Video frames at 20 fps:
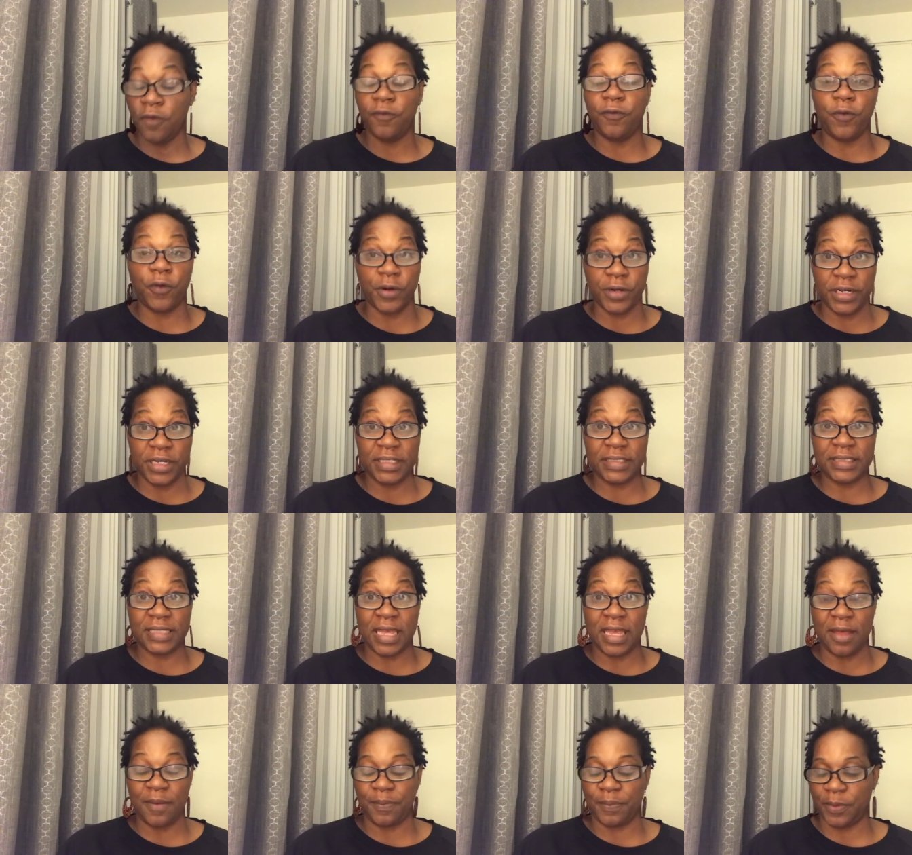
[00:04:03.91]
For an
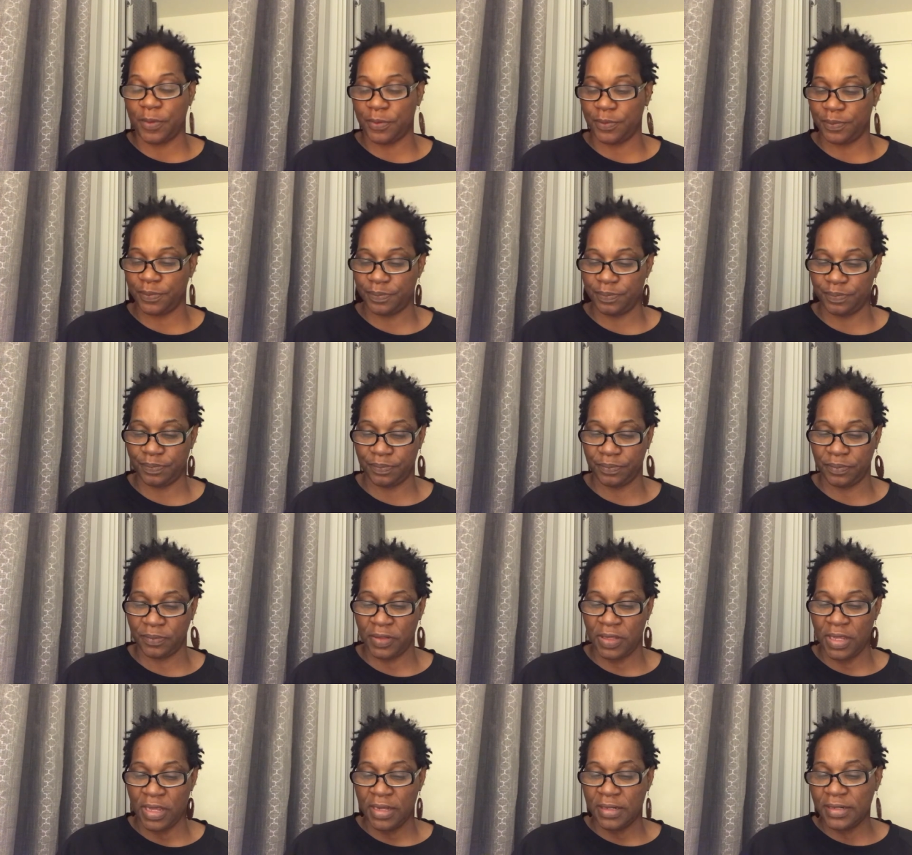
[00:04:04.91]
example,
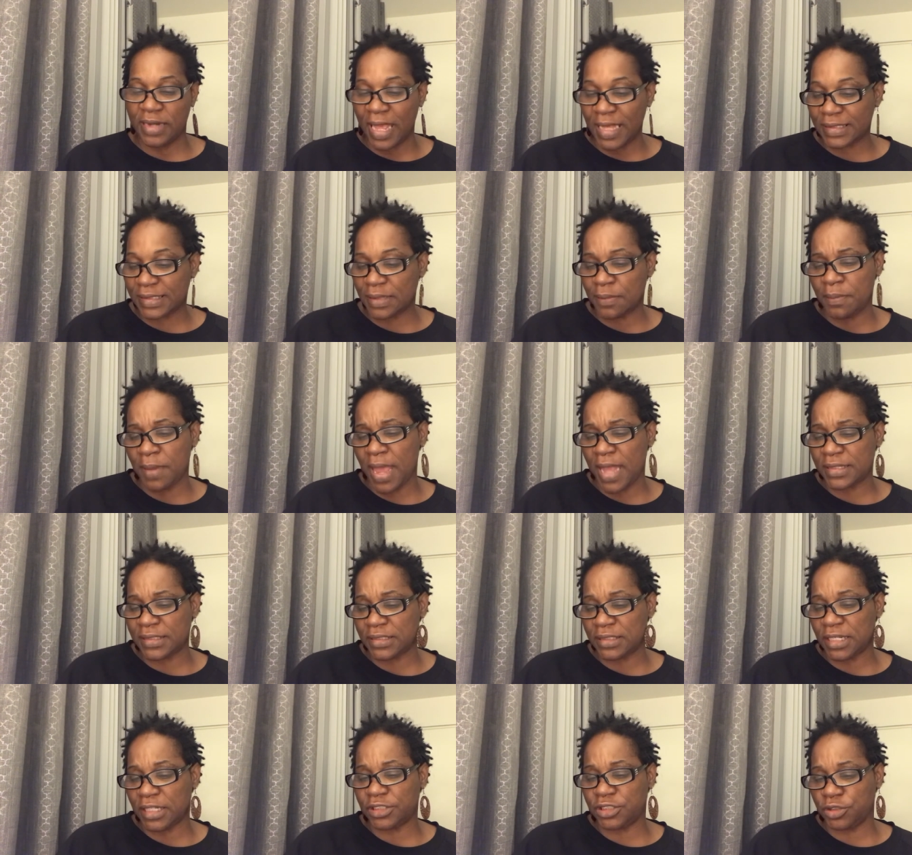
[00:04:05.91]
let's
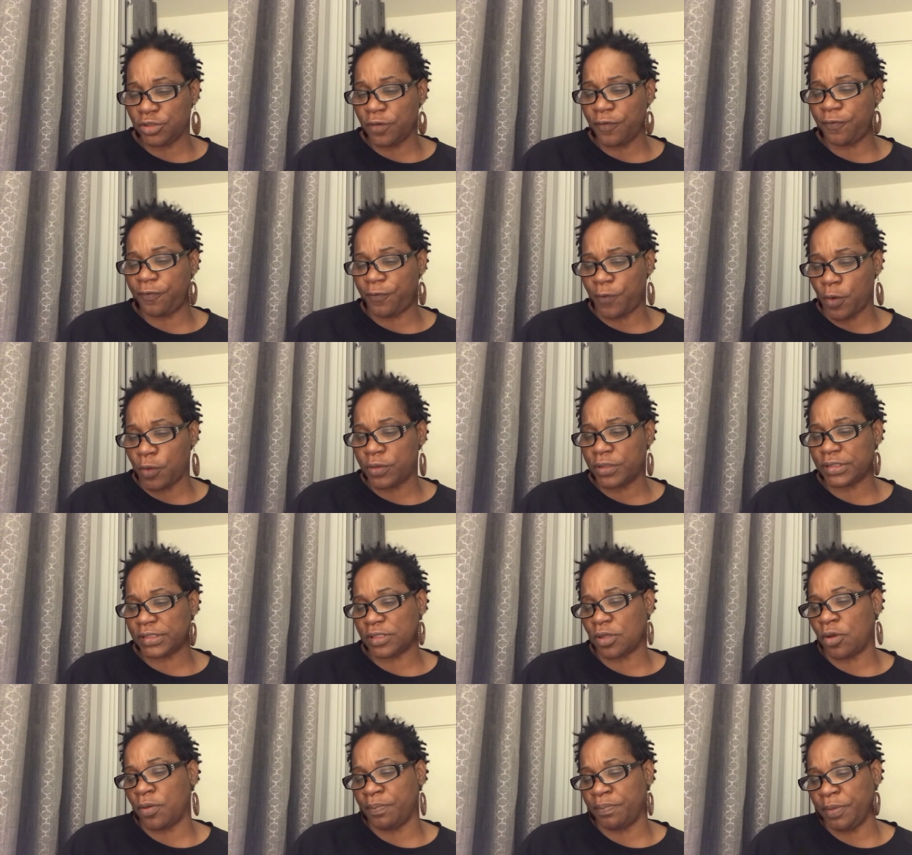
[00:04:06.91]
imagine that you're
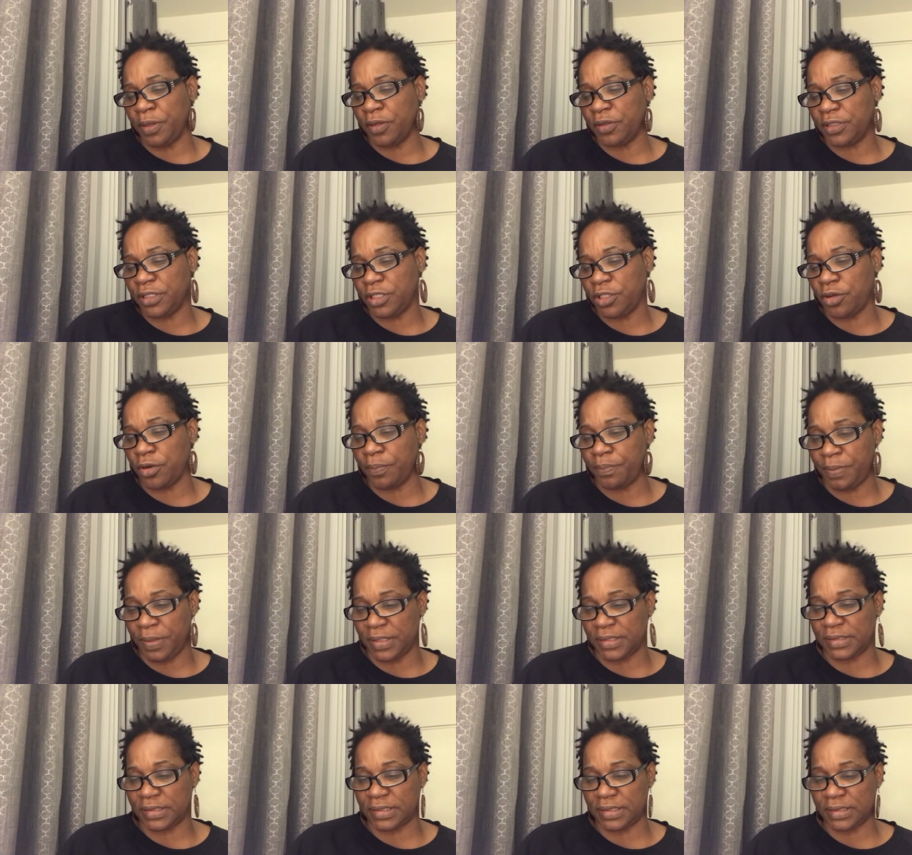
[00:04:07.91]
focused on building your
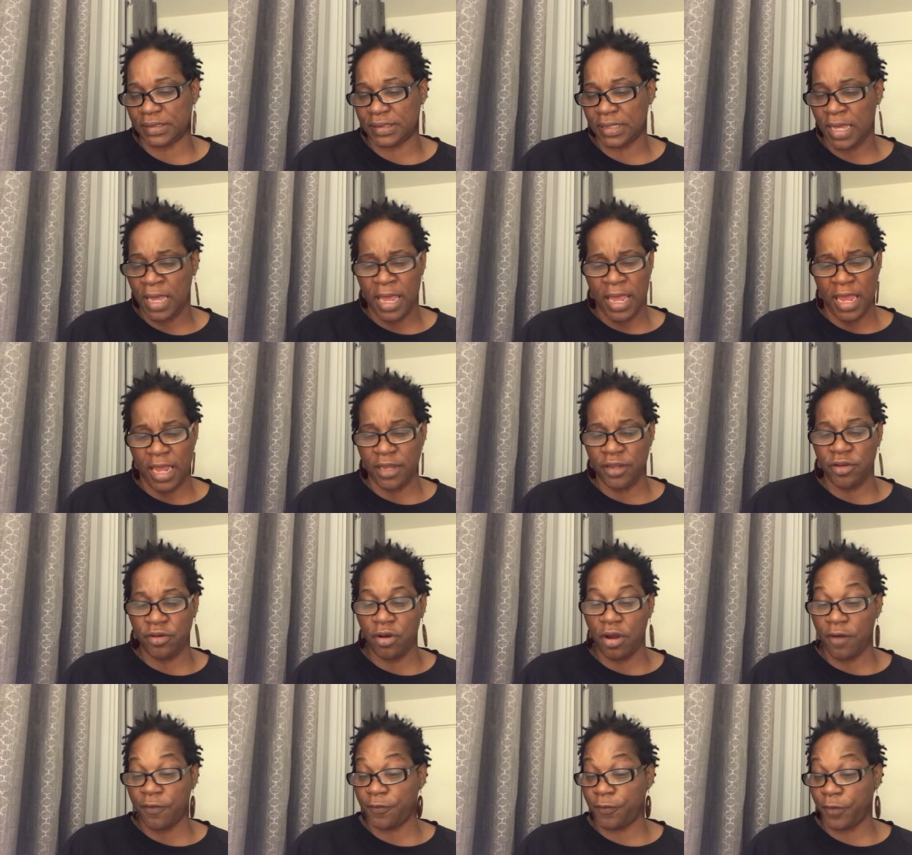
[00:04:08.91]
business and
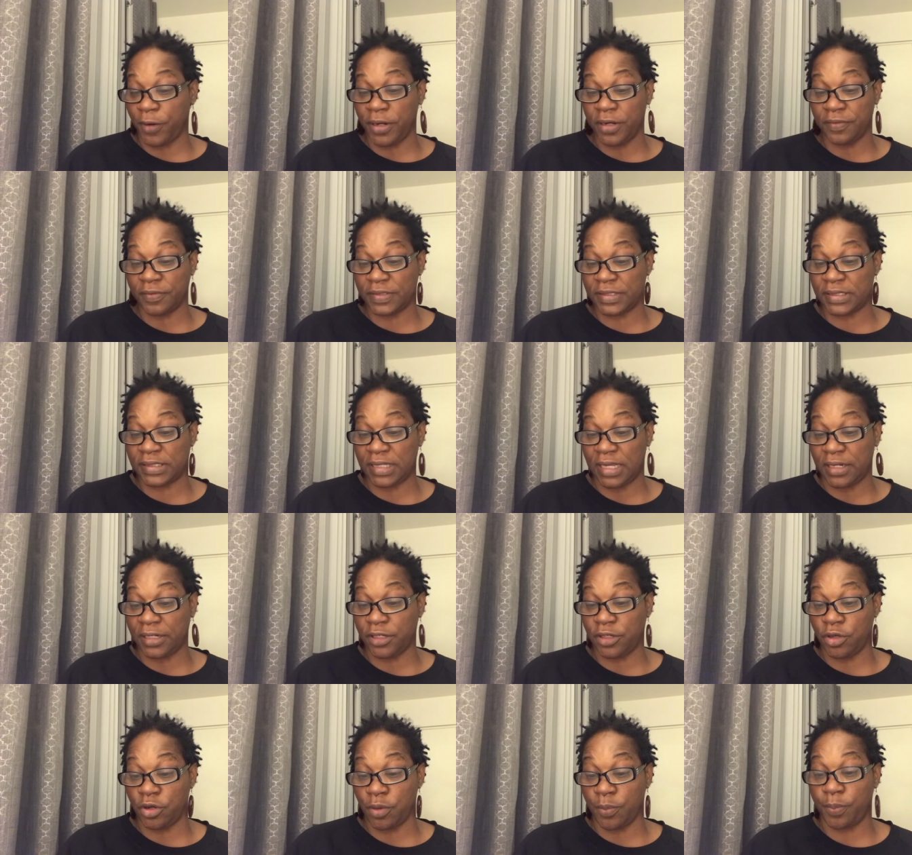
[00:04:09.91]
you're afraid of
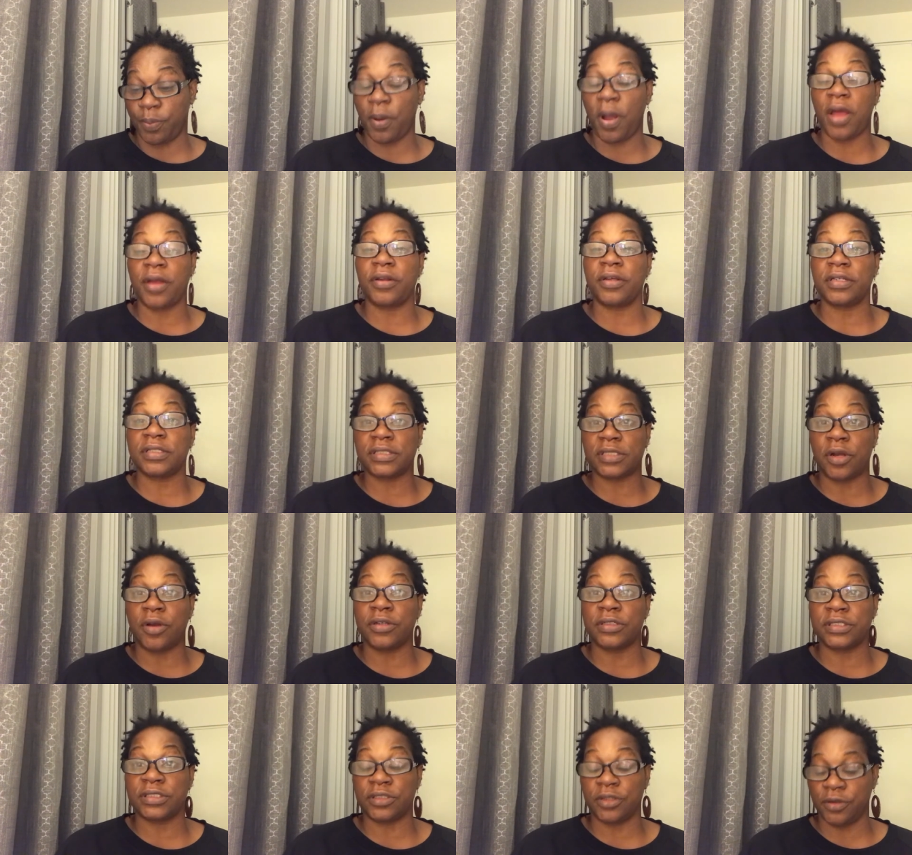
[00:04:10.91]
selling your products
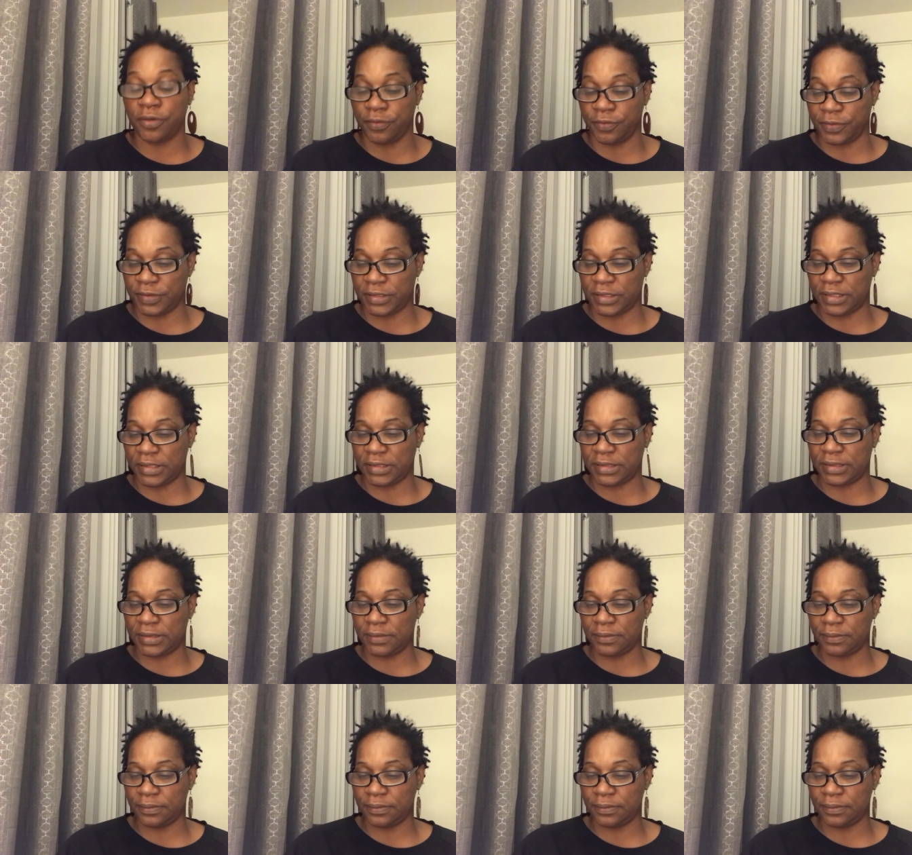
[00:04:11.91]
or services.